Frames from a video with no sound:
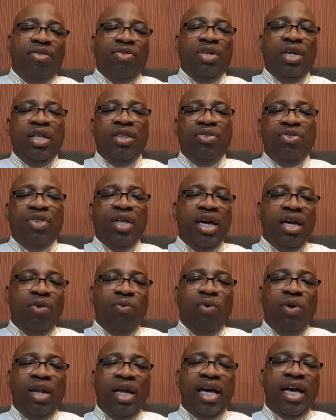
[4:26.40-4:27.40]
Then
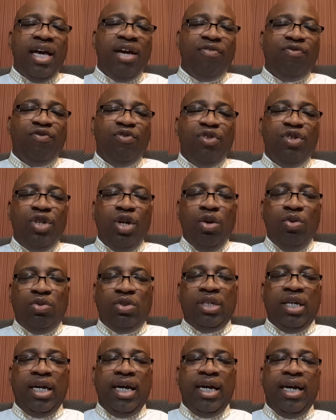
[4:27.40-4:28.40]
they will have no
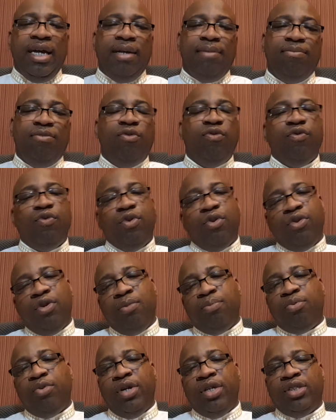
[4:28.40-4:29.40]
time for
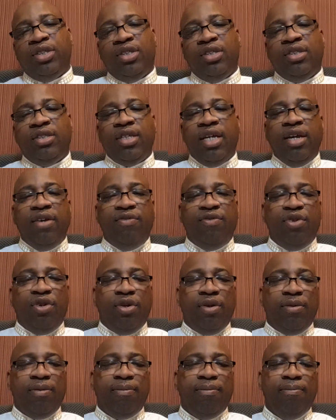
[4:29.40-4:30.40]
their precious
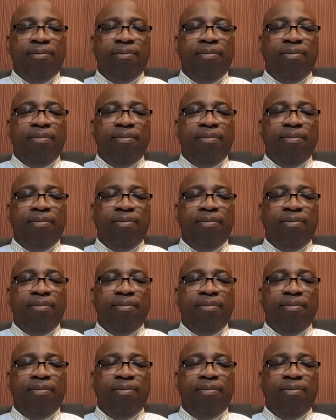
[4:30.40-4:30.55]
Savior.